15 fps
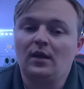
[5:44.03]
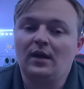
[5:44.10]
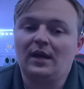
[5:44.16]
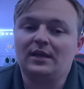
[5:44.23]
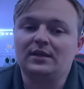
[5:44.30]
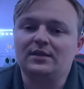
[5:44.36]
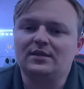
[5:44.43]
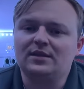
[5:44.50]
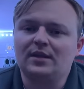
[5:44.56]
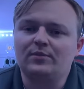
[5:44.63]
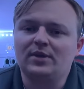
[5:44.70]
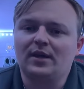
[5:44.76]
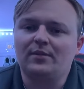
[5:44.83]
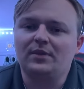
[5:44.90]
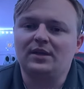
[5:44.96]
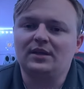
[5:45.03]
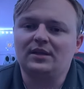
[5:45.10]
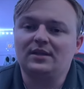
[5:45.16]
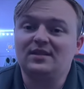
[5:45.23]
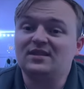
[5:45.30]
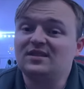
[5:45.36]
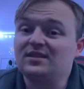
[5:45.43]
And at the same time,
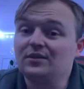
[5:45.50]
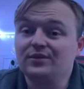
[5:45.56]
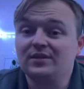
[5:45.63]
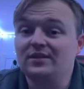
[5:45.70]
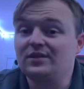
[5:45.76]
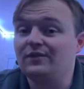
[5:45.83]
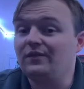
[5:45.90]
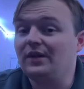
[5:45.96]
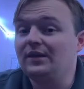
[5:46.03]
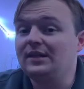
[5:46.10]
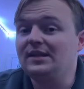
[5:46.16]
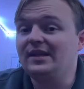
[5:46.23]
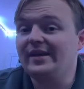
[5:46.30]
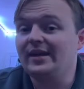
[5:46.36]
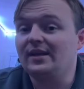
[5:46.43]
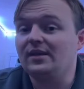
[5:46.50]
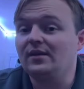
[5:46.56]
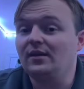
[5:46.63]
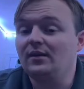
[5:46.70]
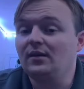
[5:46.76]
it is still to this very day,